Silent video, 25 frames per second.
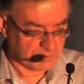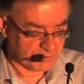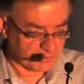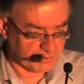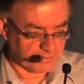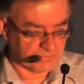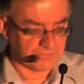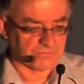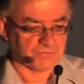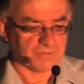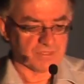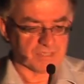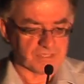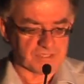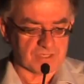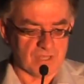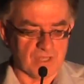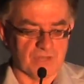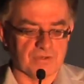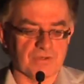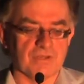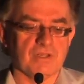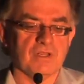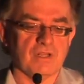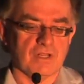proof is
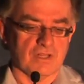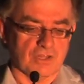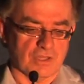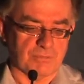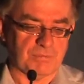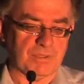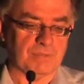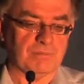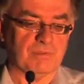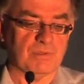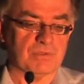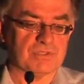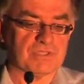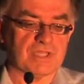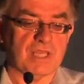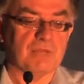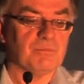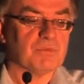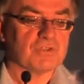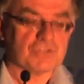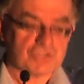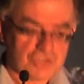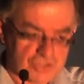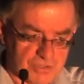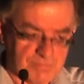on the people who are
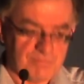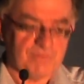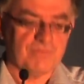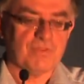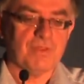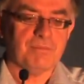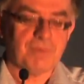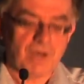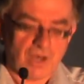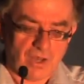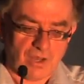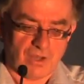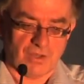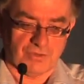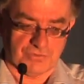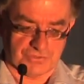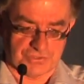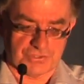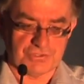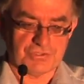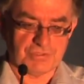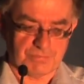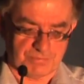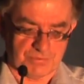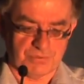saying, well, some of them
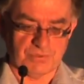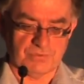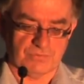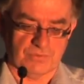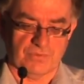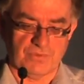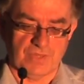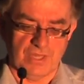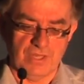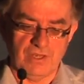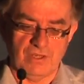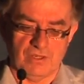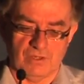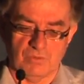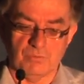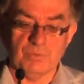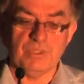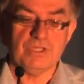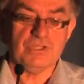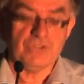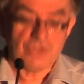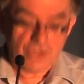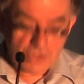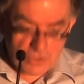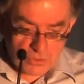aren't, to prove that they aren't.
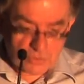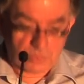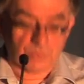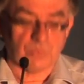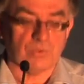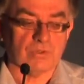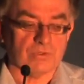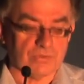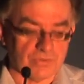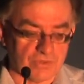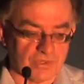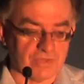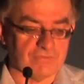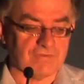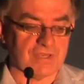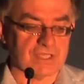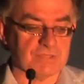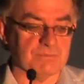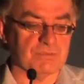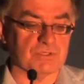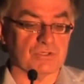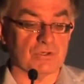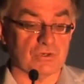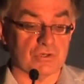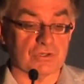We know that the
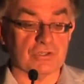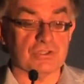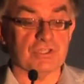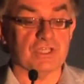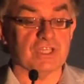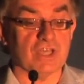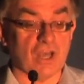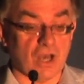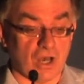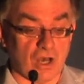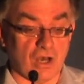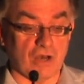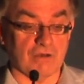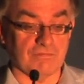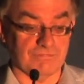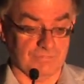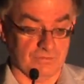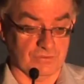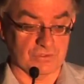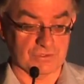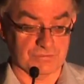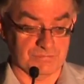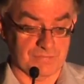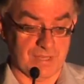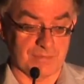vast majority are
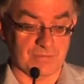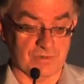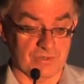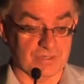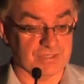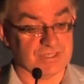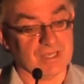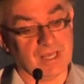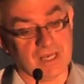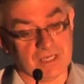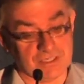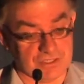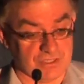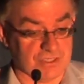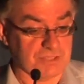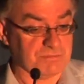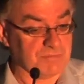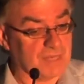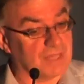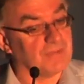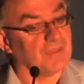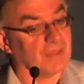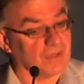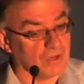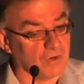false memories. I
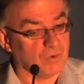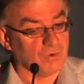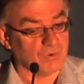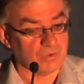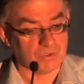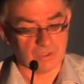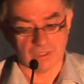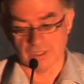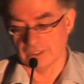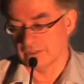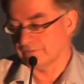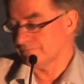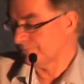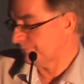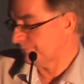suspect they all